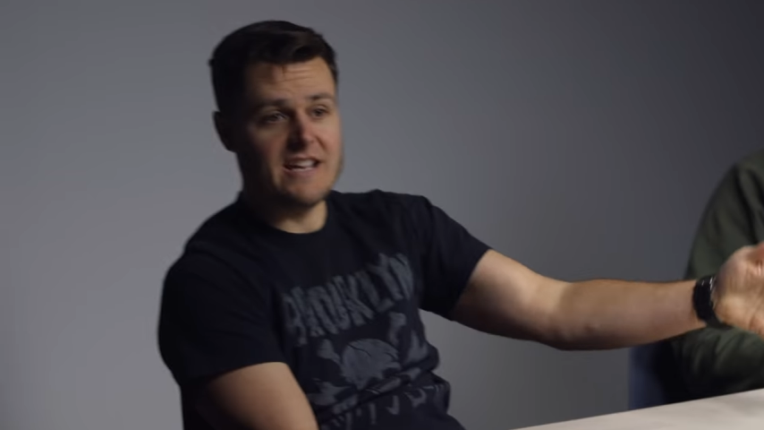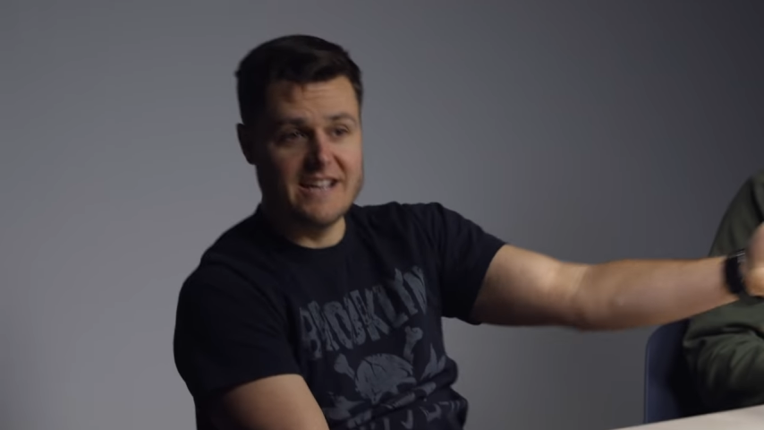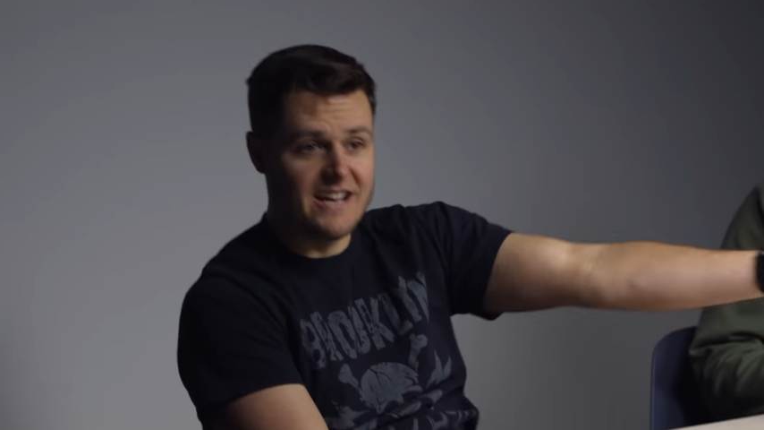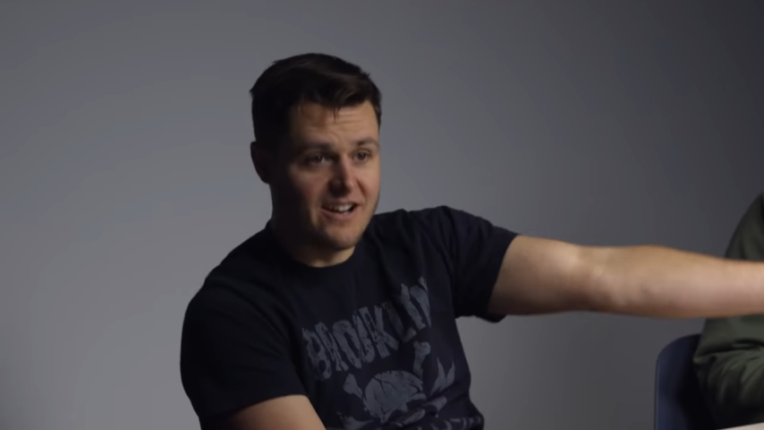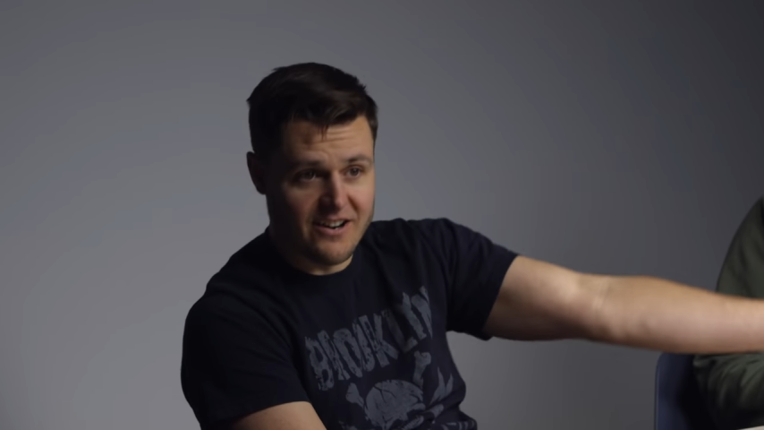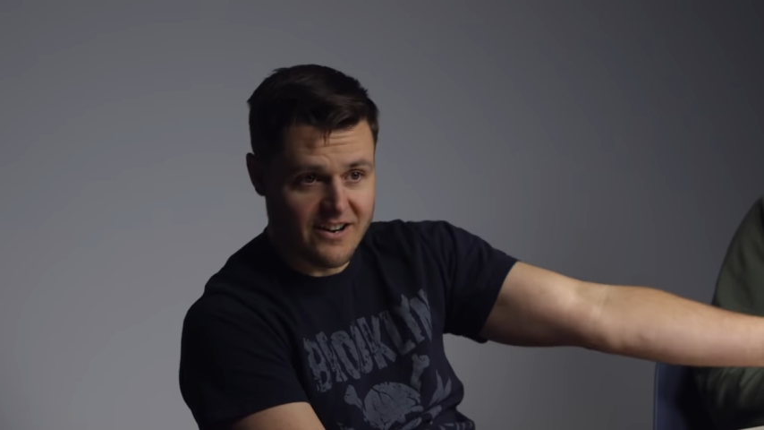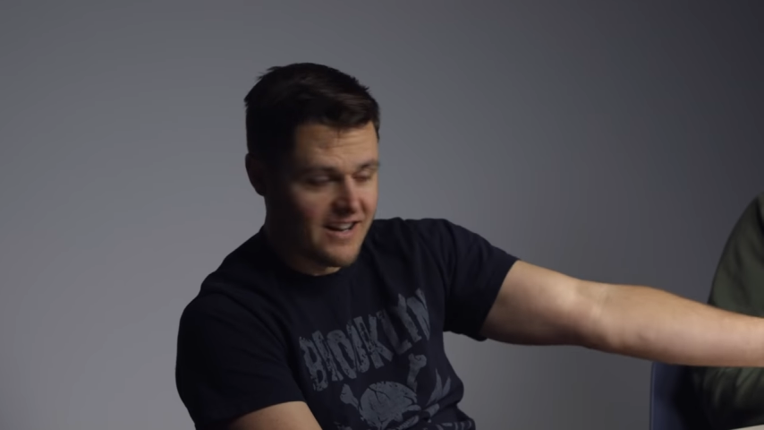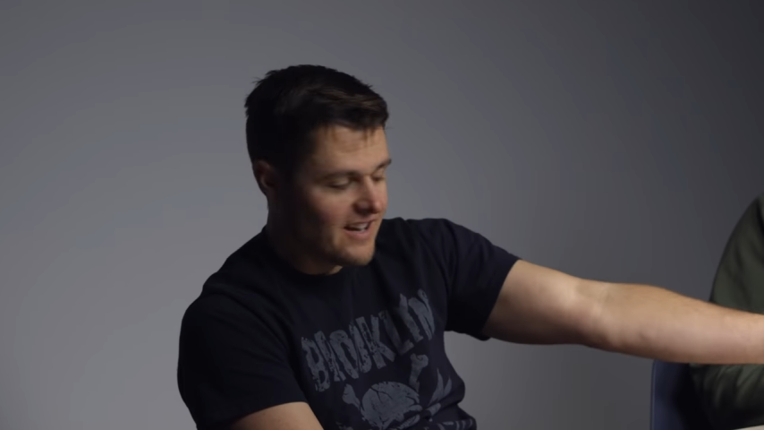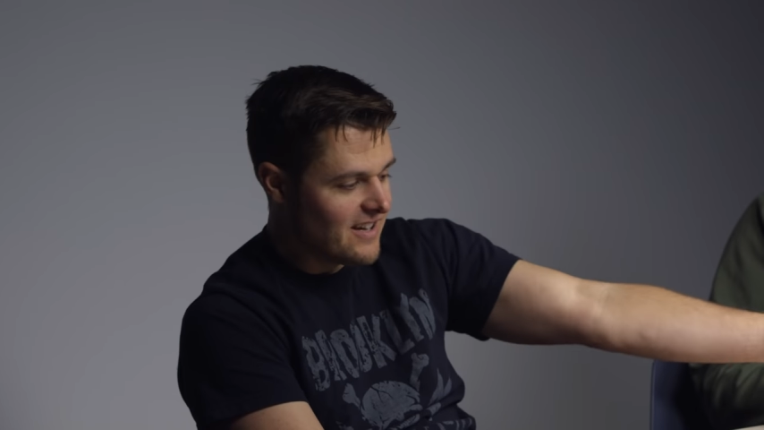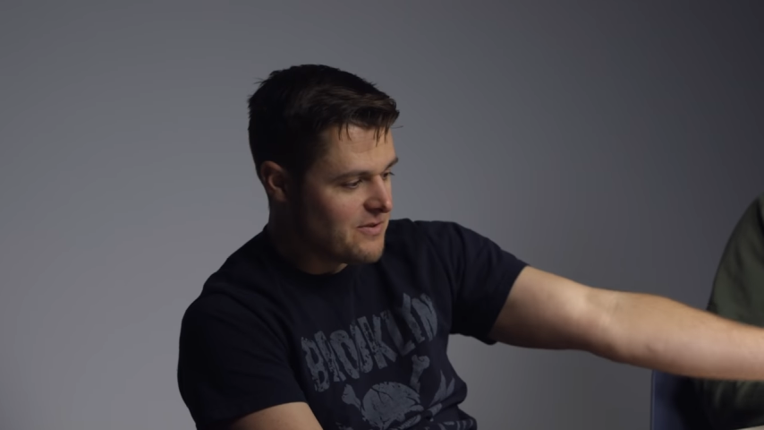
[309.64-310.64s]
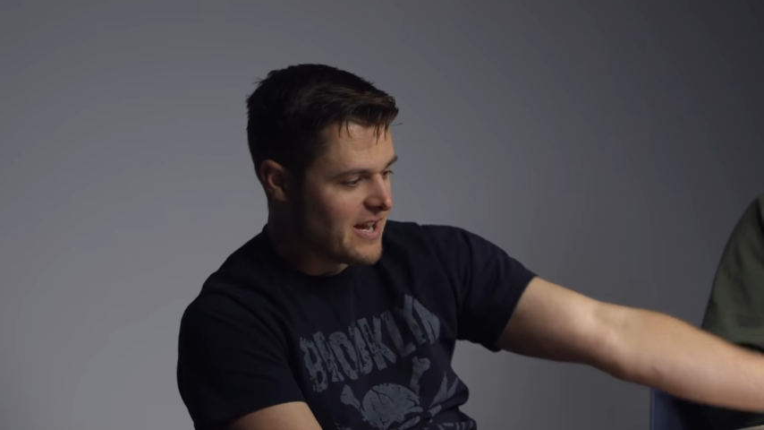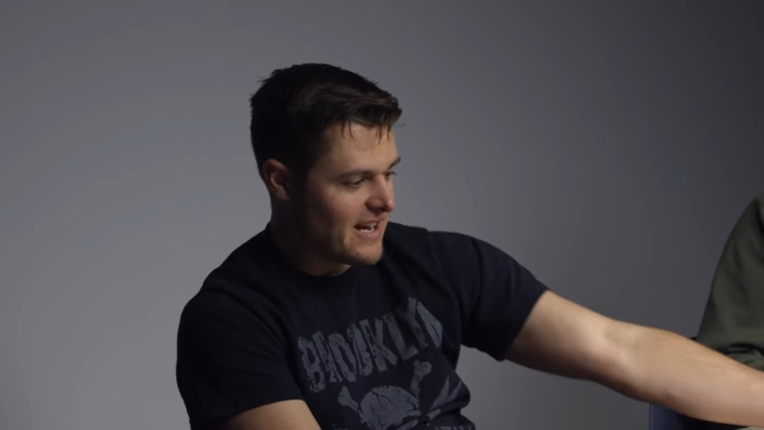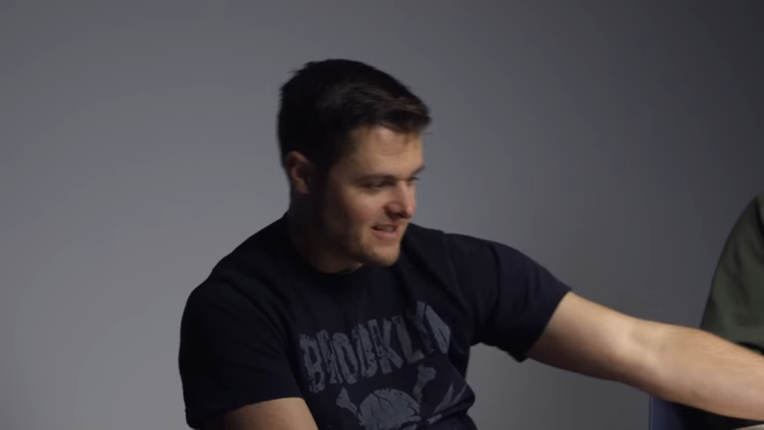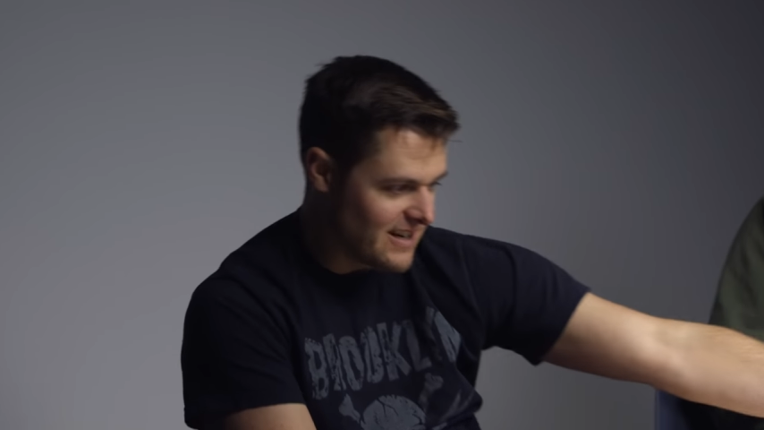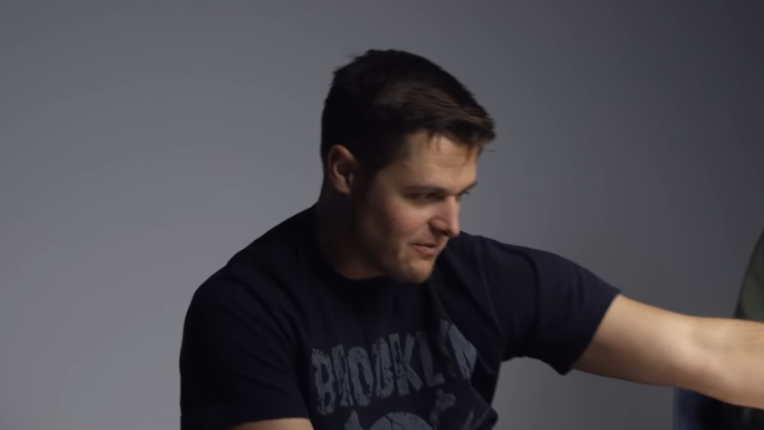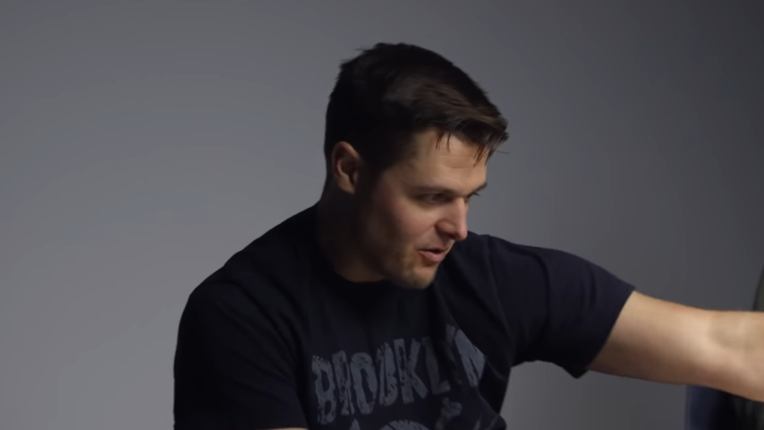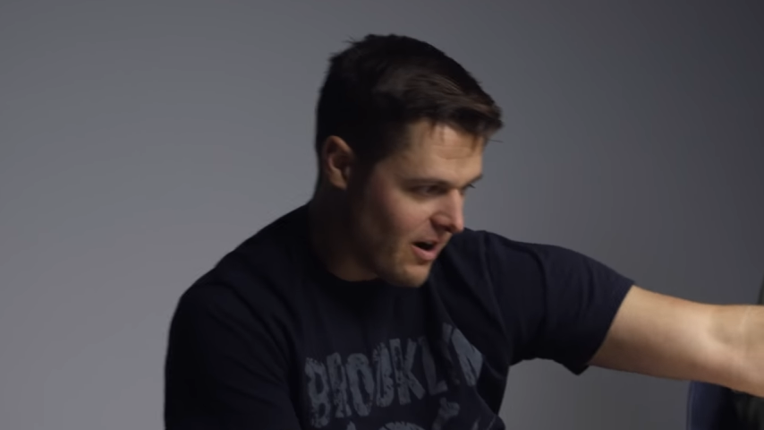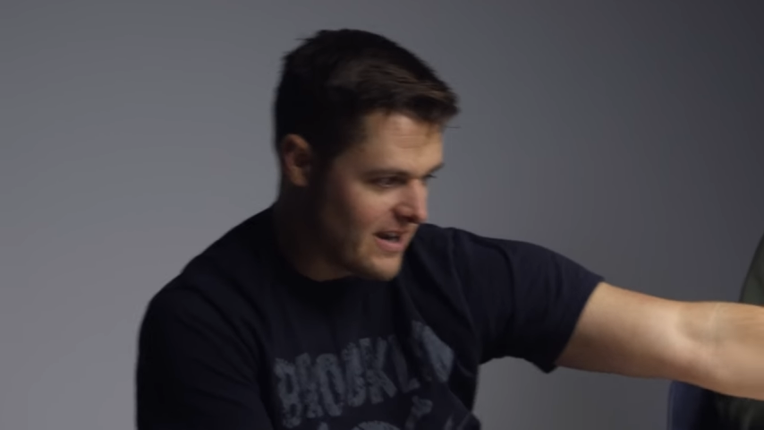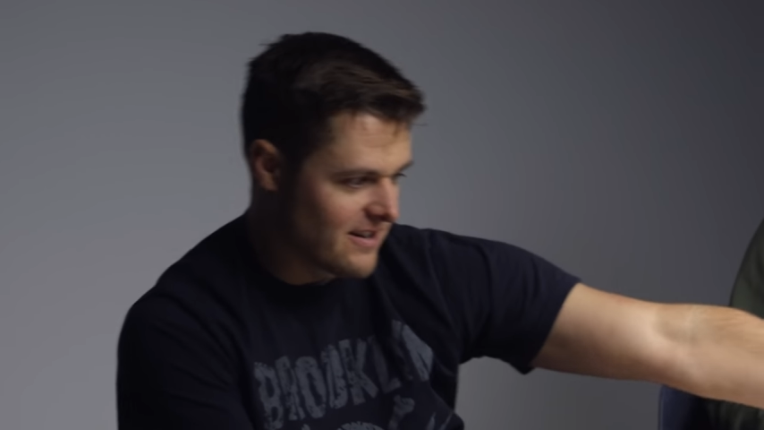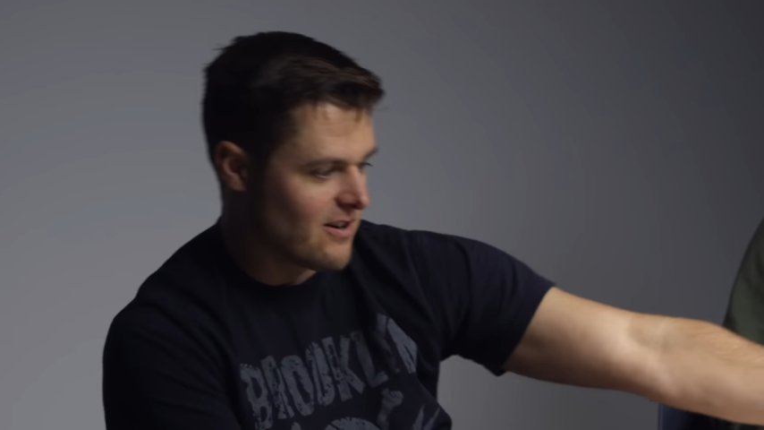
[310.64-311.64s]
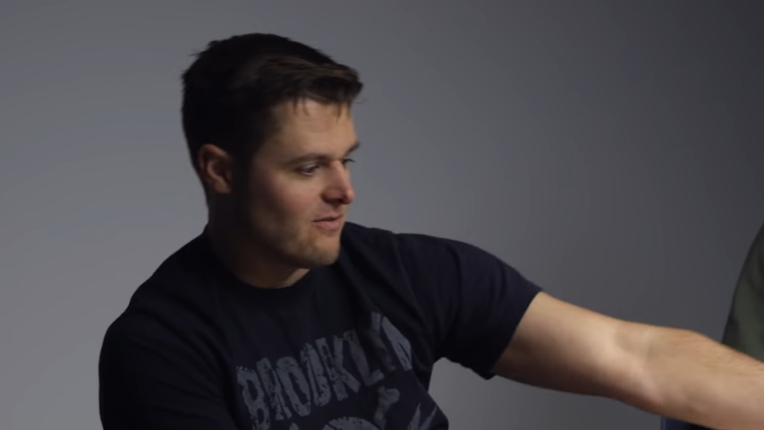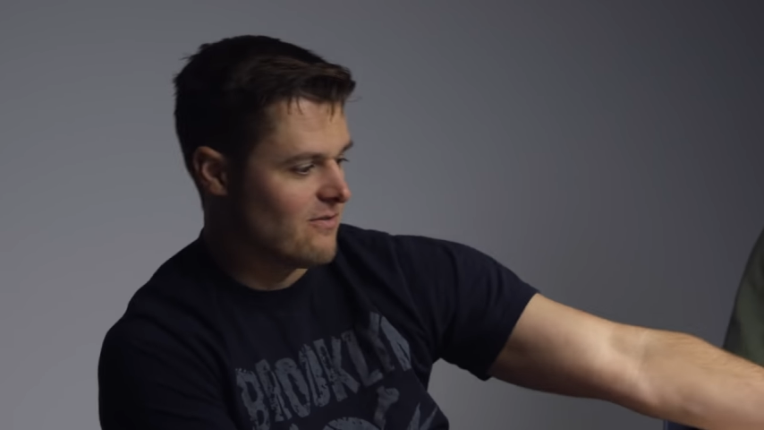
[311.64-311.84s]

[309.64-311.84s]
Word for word: a year. You can't say you're Ryan.